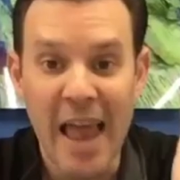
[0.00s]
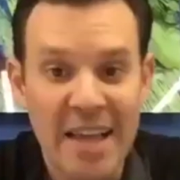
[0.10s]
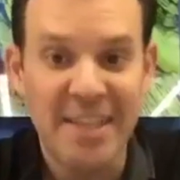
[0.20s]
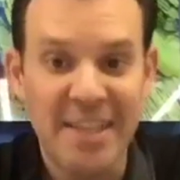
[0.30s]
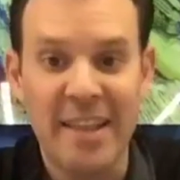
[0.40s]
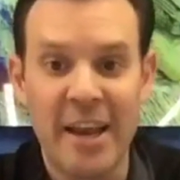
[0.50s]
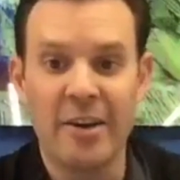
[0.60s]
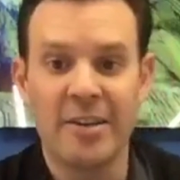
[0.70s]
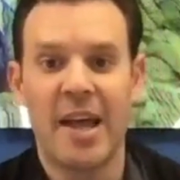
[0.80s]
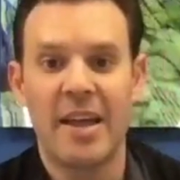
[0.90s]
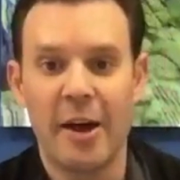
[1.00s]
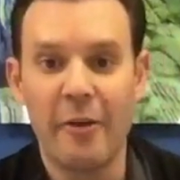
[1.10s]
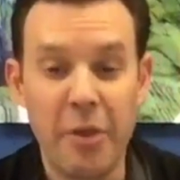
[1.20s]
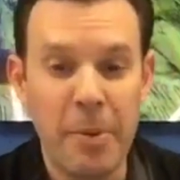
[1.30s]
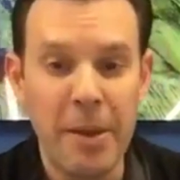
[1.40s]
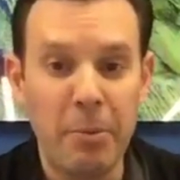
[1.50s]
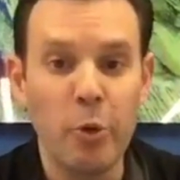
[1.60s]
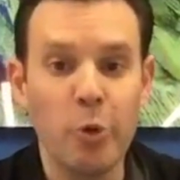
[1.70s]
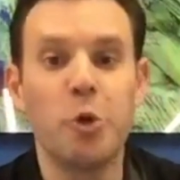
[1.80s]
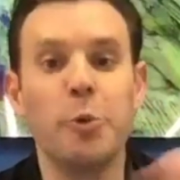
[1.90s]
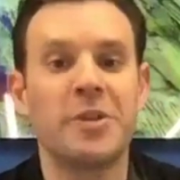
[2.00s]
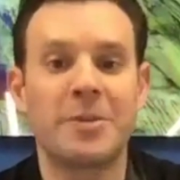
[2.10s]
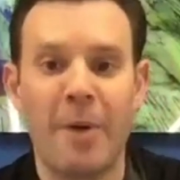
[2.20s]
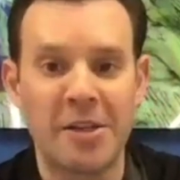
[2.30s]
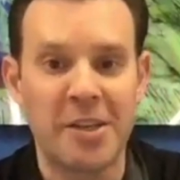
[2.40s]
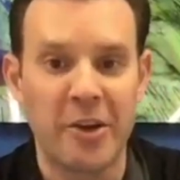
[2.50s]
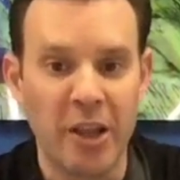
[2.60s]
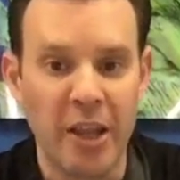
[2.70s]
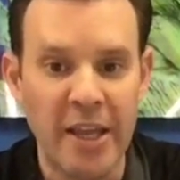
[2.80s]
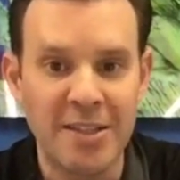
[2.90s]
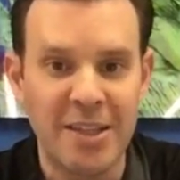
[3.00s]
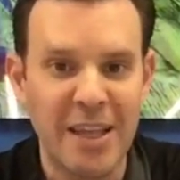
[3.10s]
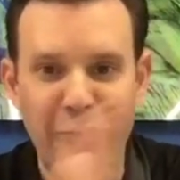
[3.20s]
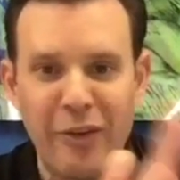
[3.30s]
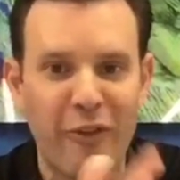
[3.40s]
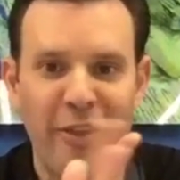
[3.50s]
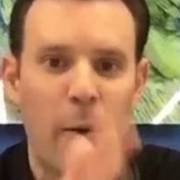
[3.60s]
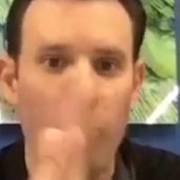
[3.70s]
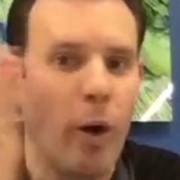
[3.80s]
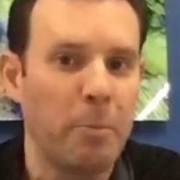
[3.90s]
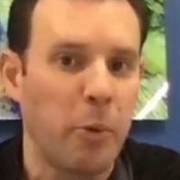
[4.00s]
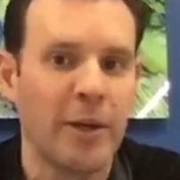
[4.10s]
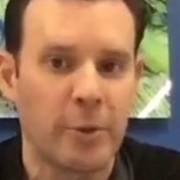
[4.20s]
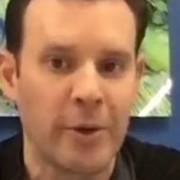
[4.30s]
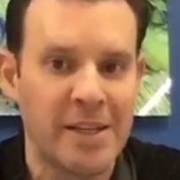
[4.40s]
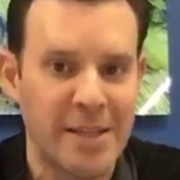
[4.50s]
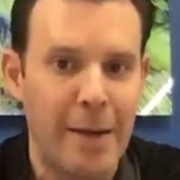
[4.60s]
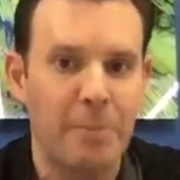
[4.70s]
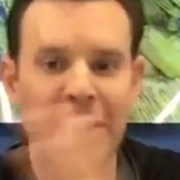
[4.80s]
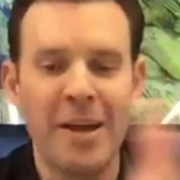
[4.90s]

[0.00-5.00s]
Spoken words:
stat there is that of the people who do respond to their leads, even for that 1.3 attempt,